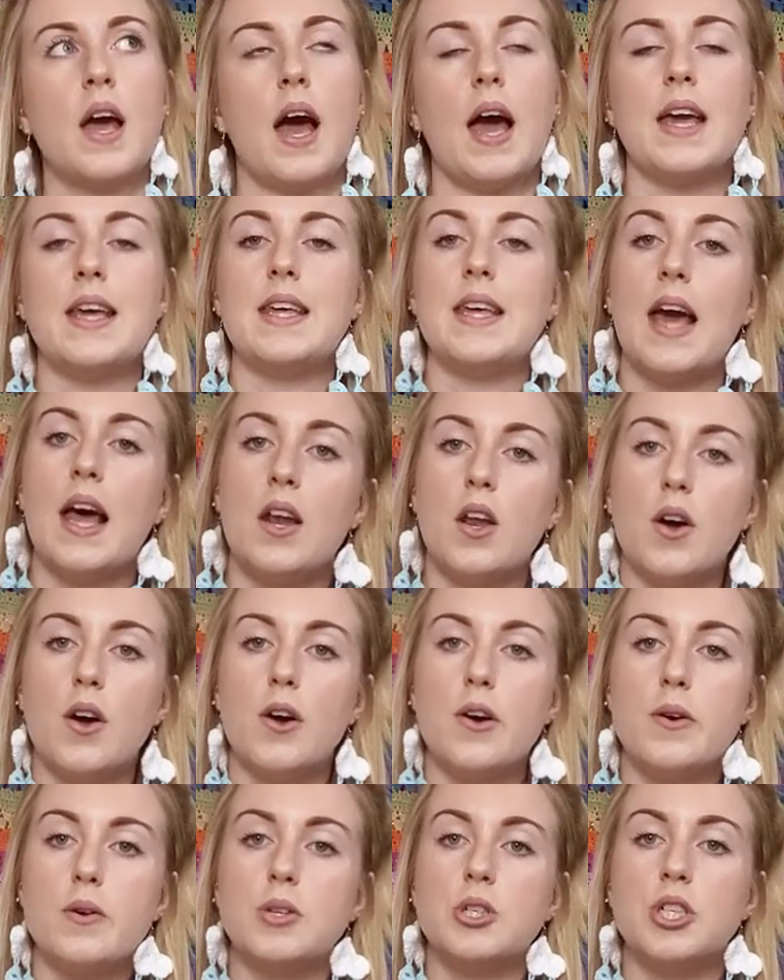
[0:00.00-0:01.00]
a
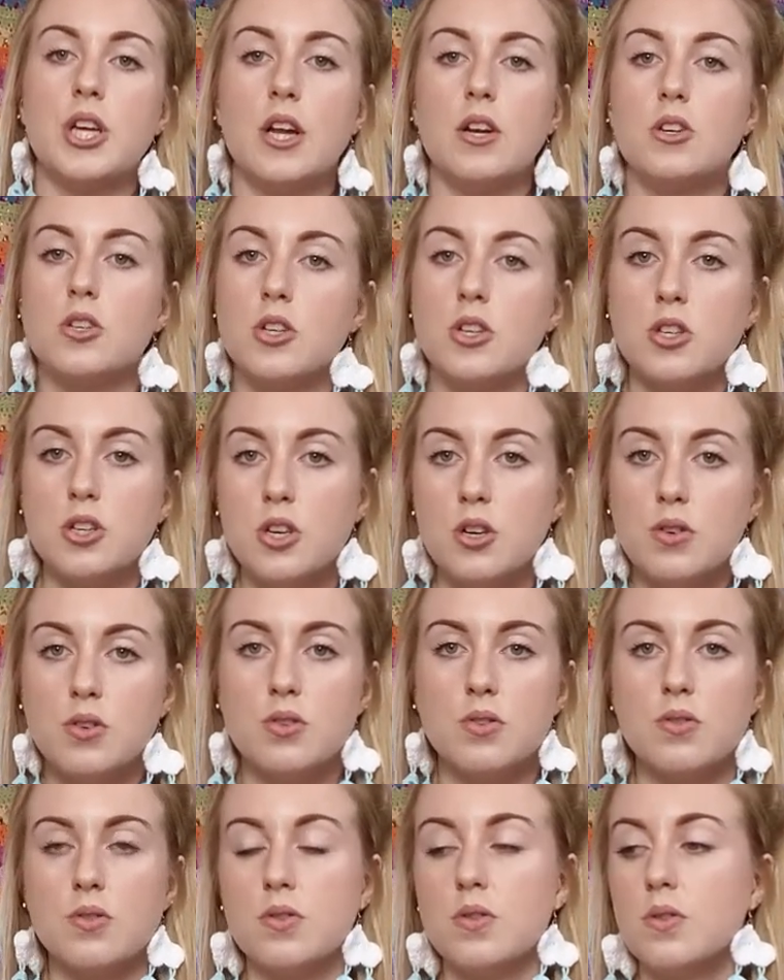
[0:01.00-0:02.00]
yellow gender
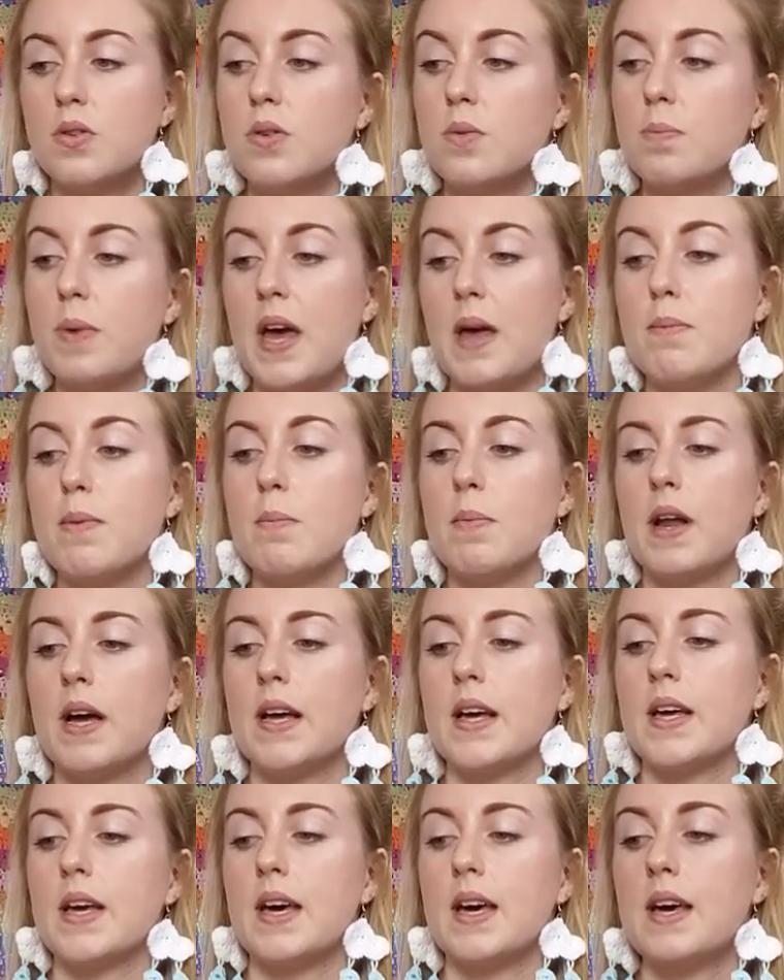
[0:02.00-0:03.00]
neutral baby
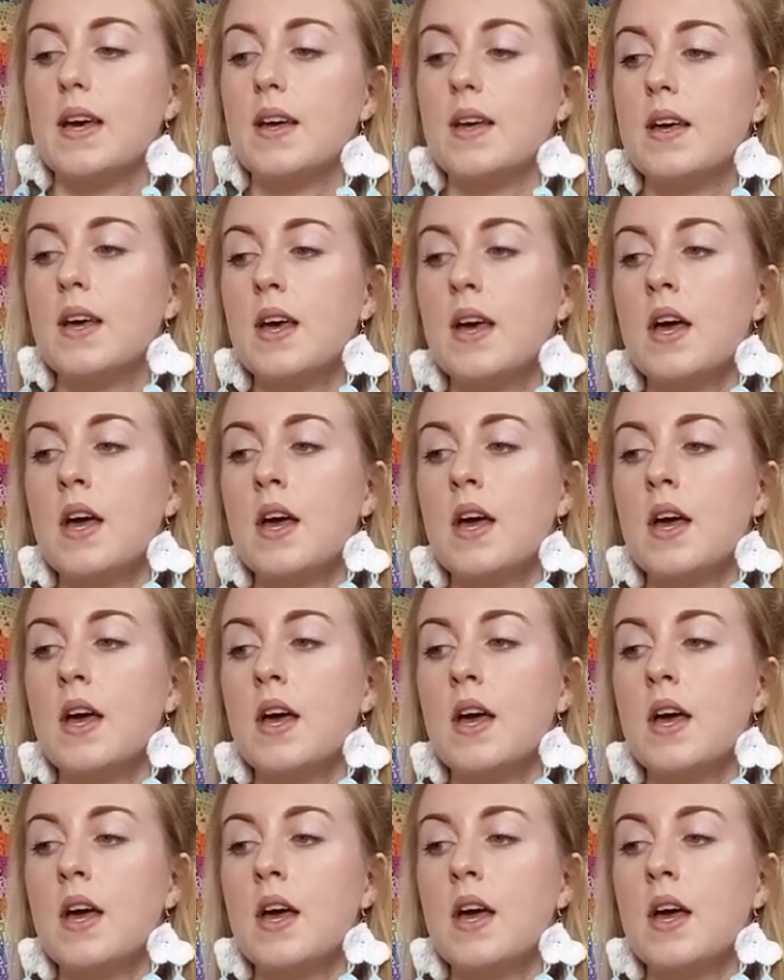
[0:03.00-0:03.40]
blanket.